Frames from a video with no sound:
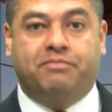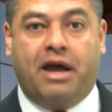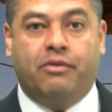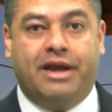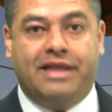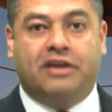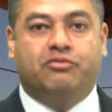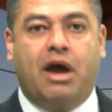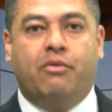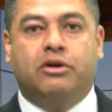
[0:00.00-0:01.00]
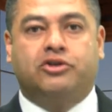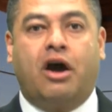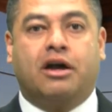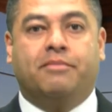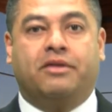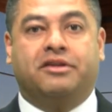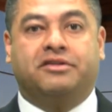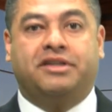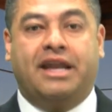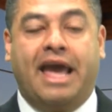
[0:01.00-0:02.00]
by the way, and that's why we're talking about
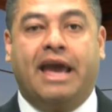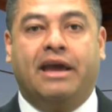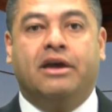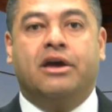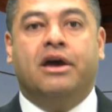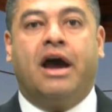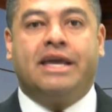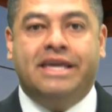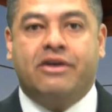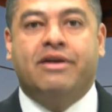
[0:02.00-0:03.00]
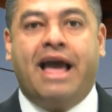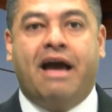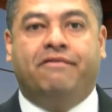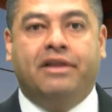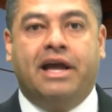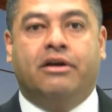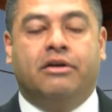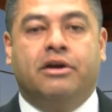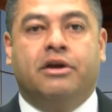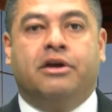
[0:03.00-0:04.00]
this today, a year and a half later.